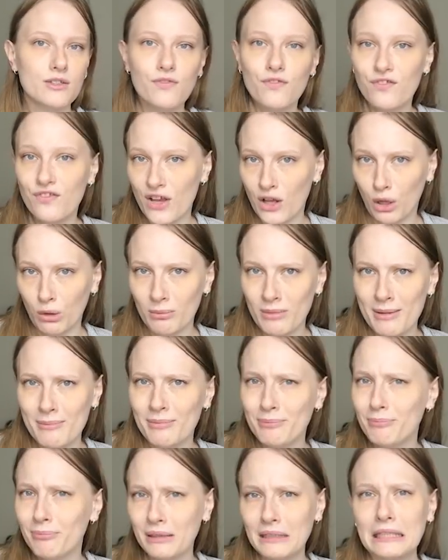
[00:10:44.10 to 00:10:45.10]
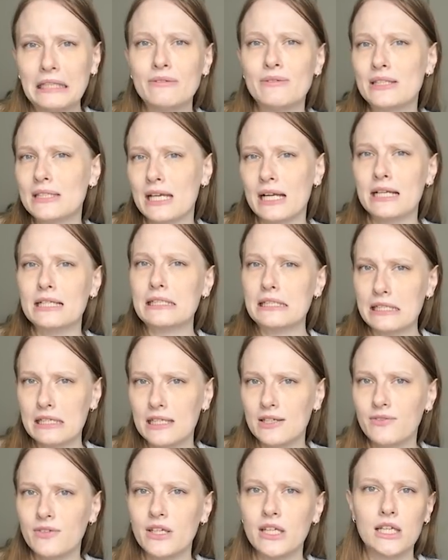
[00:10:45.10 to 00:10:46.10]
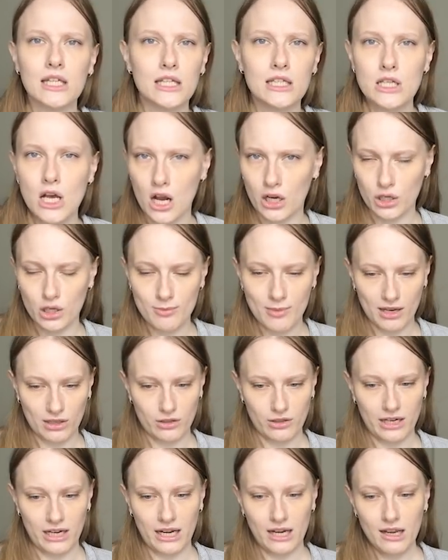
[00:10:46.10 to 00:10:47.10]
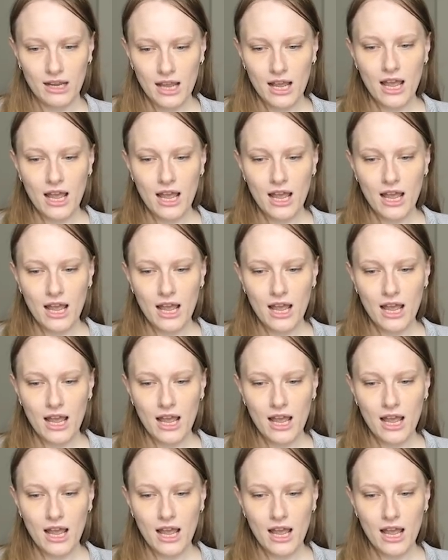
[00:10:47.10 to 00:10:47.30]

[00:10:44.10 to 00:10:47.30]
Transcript: film, I believe it's like a TV documentary,